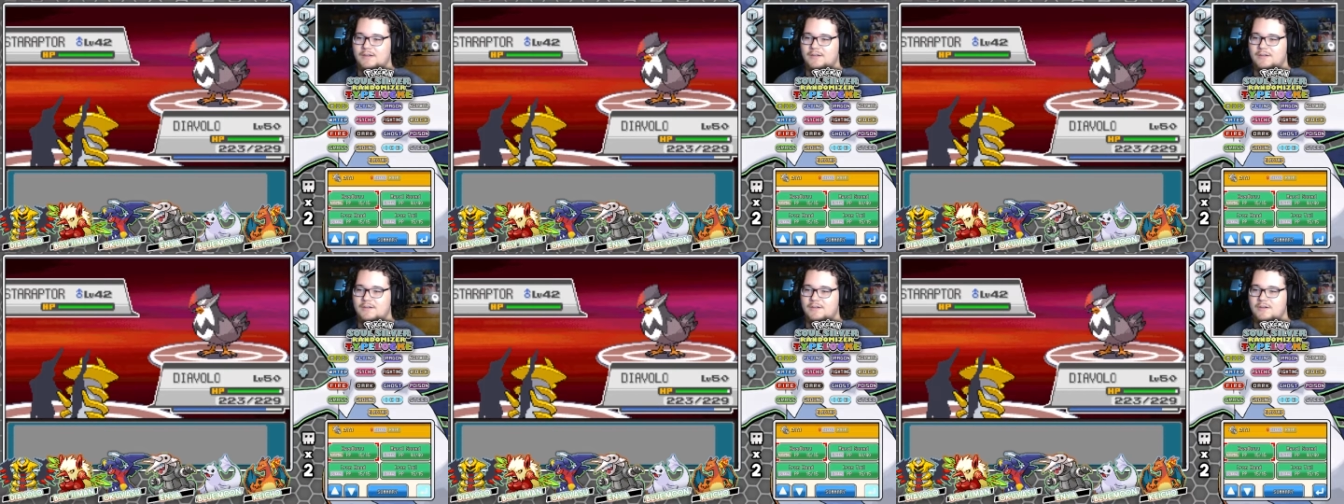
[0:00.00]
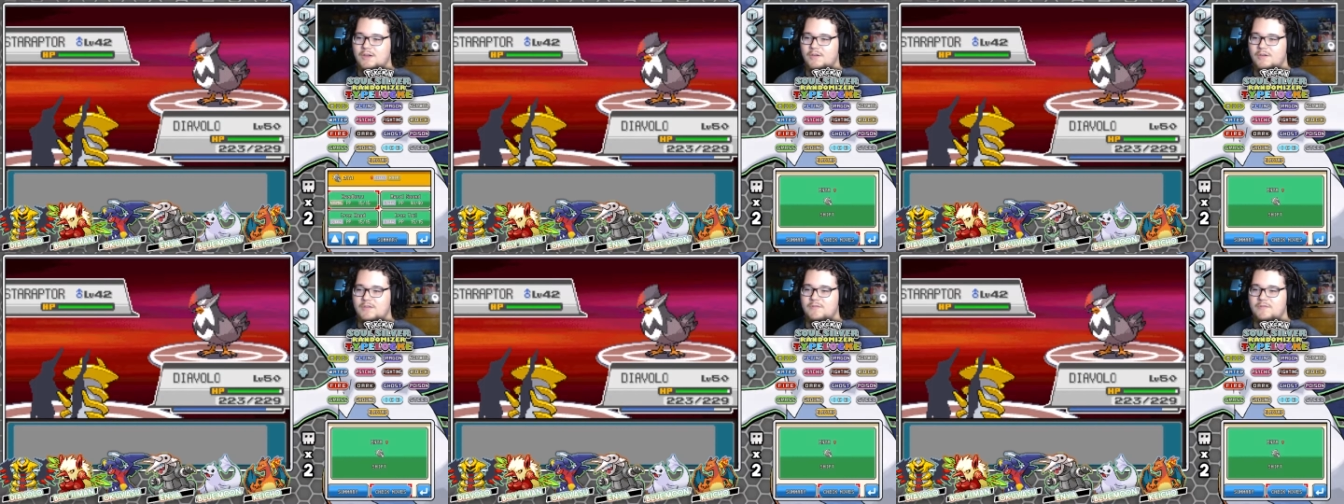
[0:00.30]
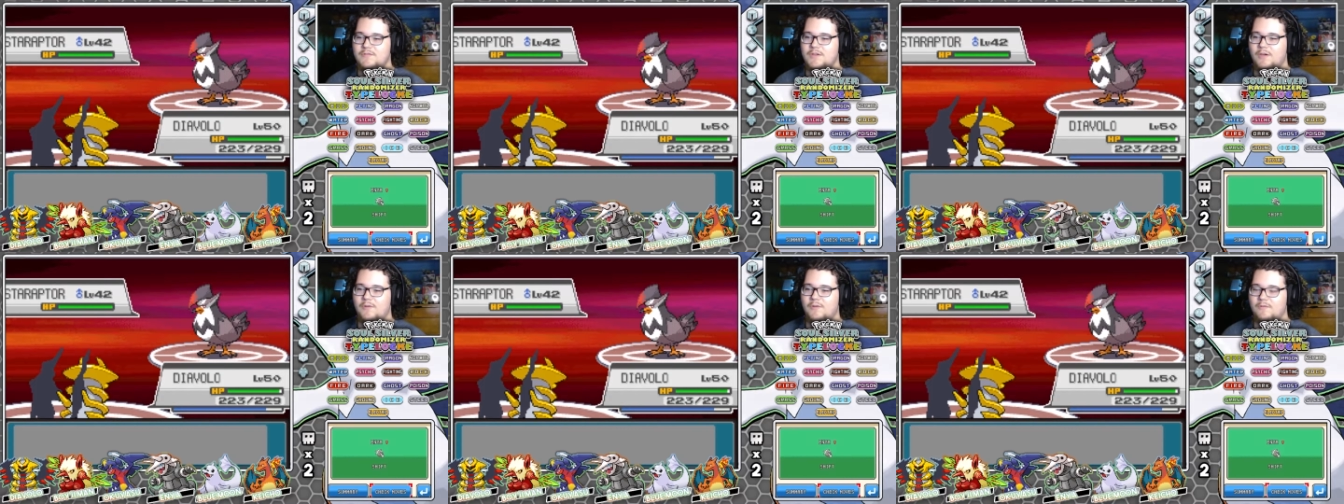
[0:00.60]
No, you
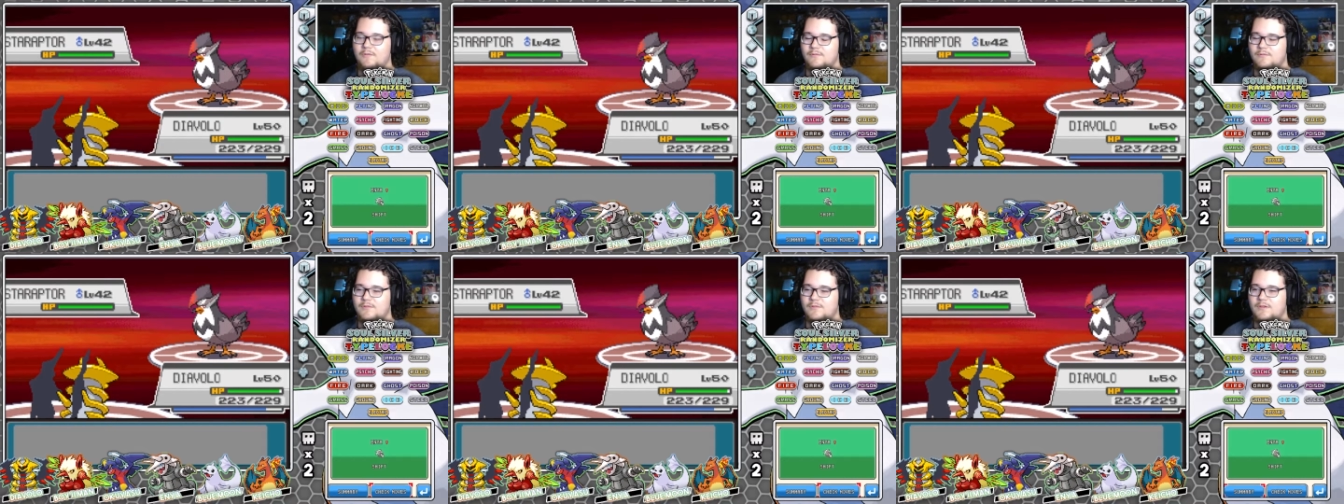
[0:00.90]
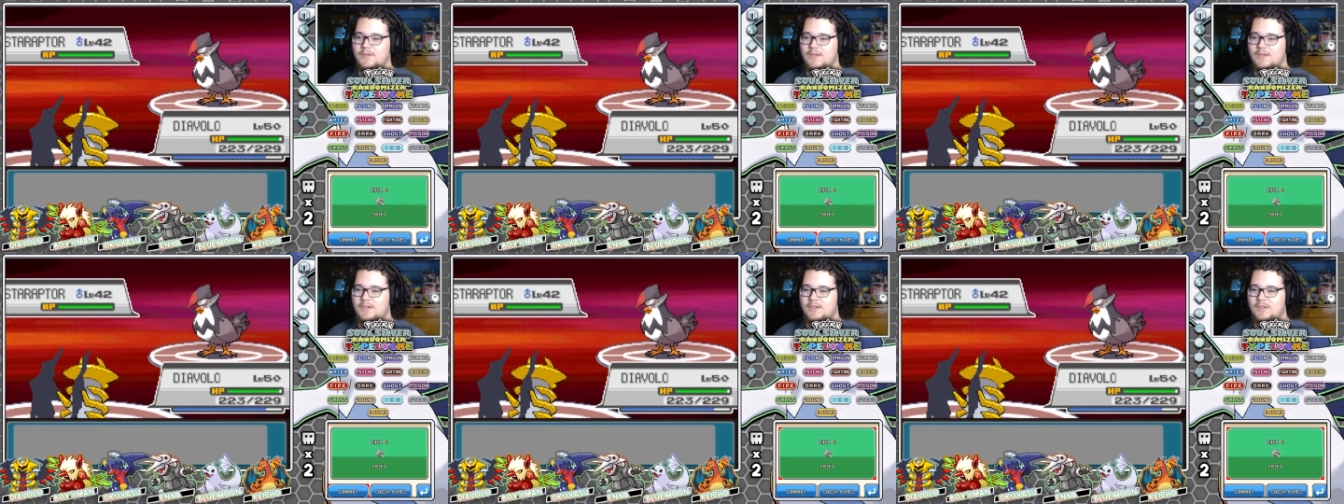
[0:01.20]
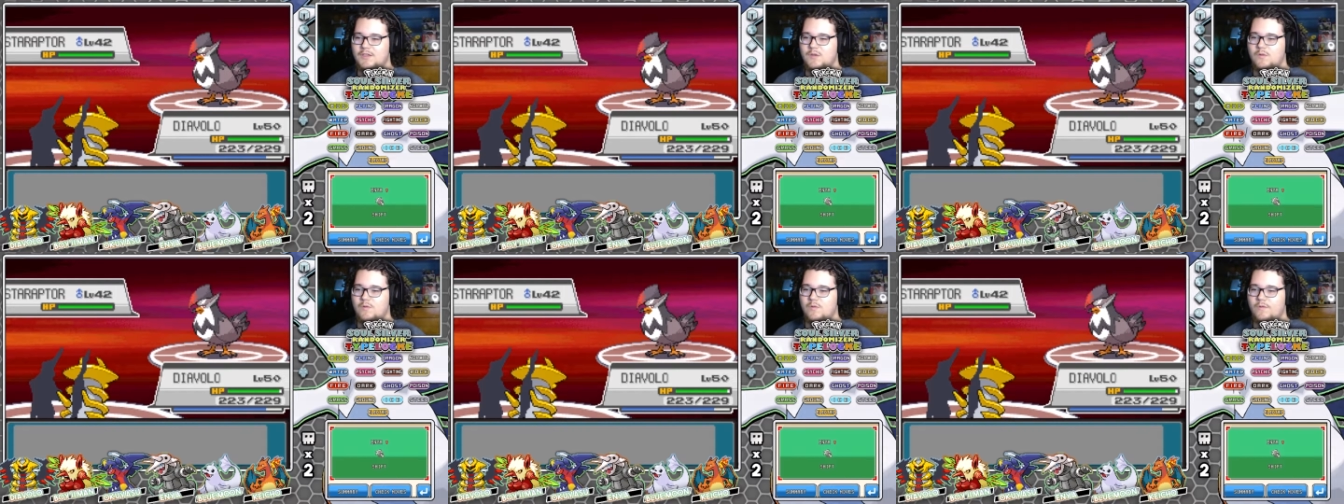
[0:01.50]
don't.
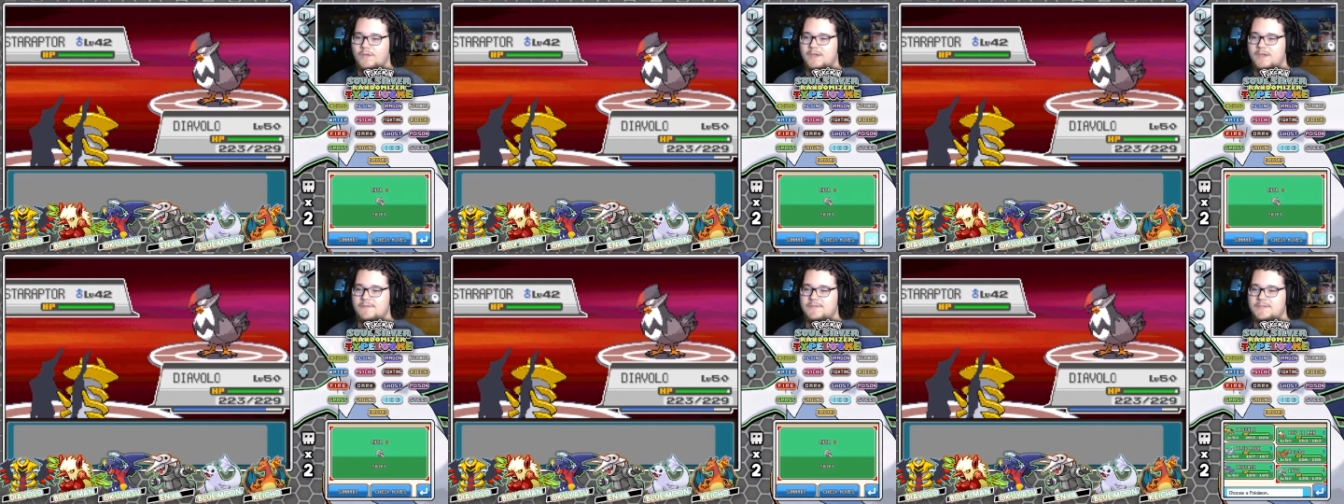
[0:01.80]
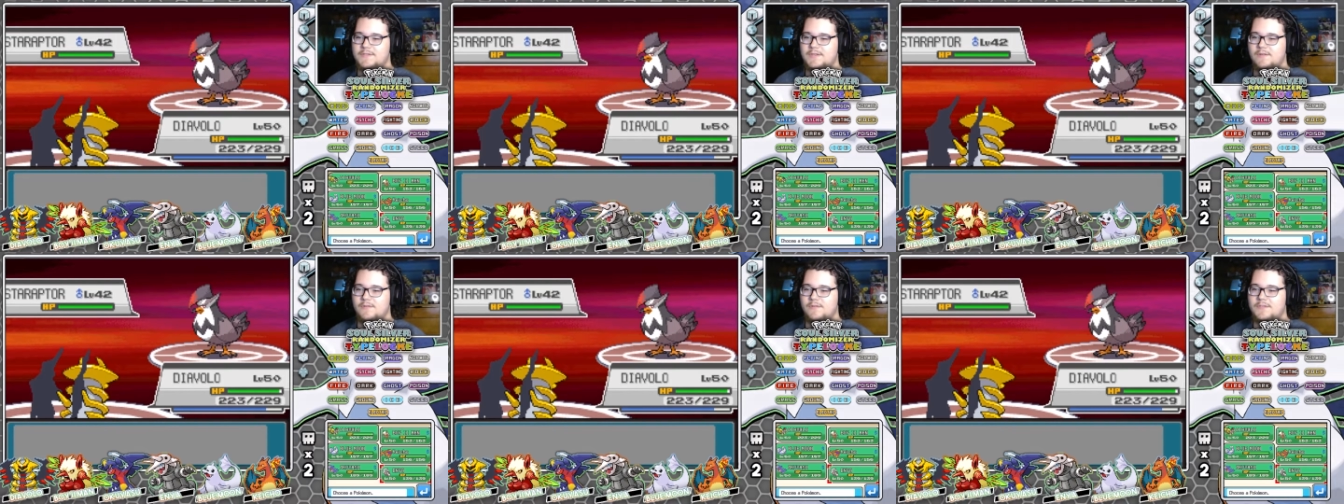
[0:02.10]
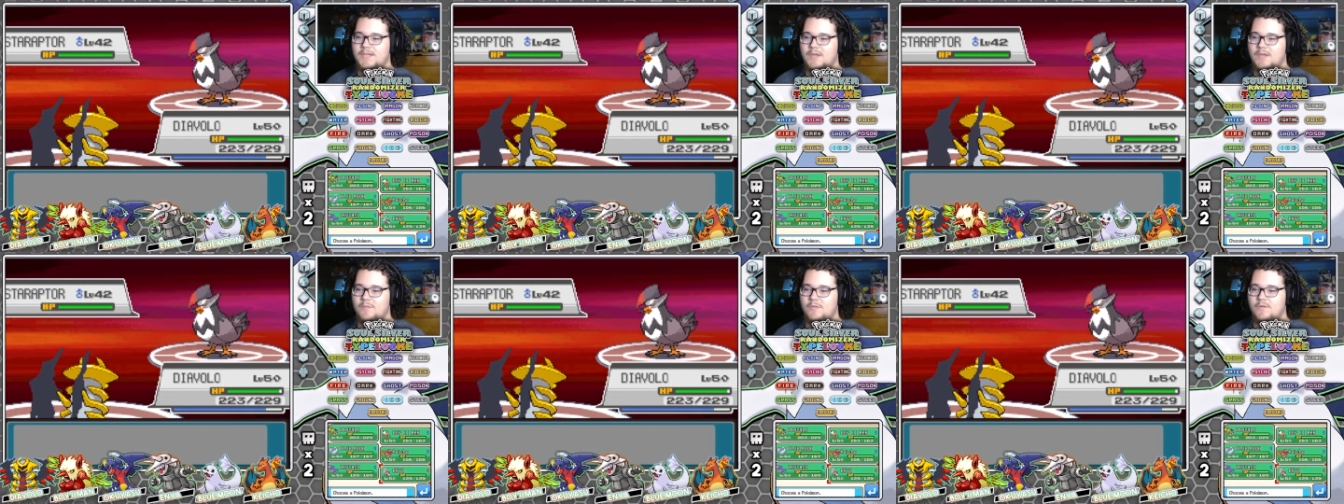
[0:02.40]
You only have Steel
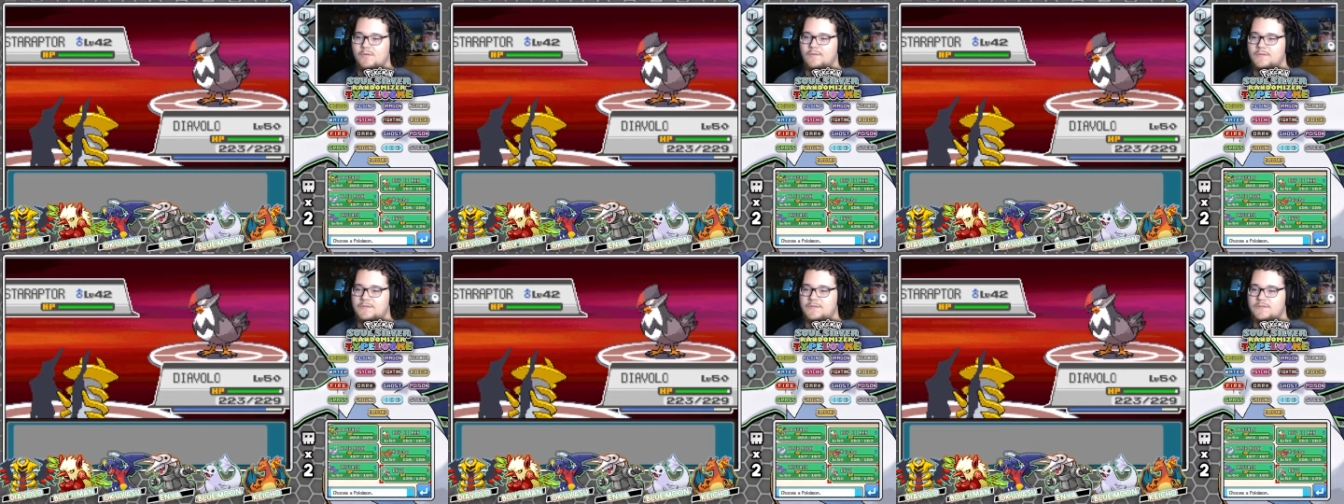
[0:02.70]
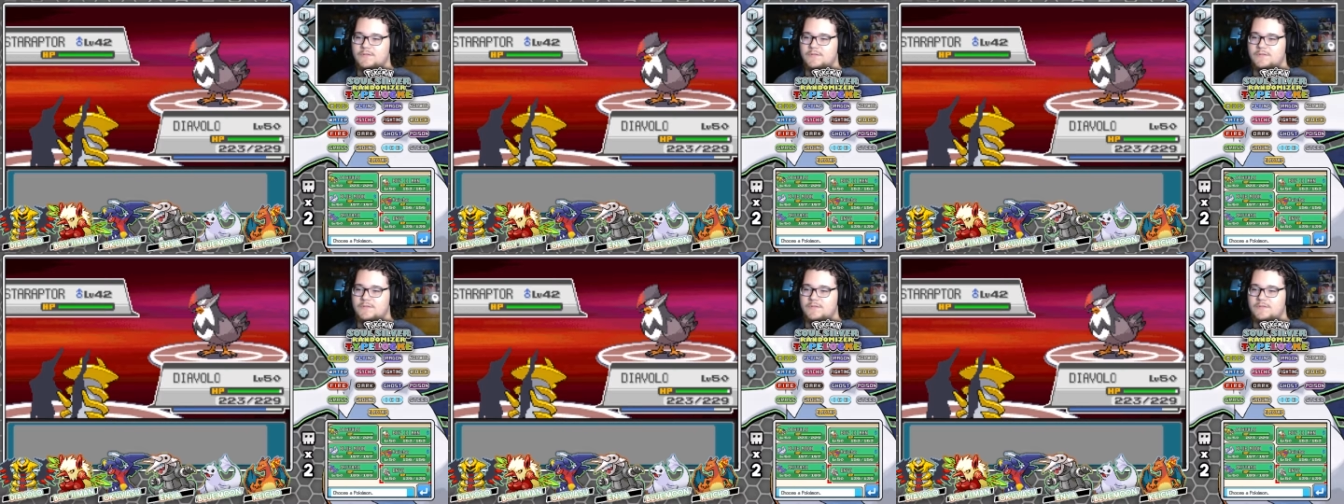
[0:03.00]
type moves.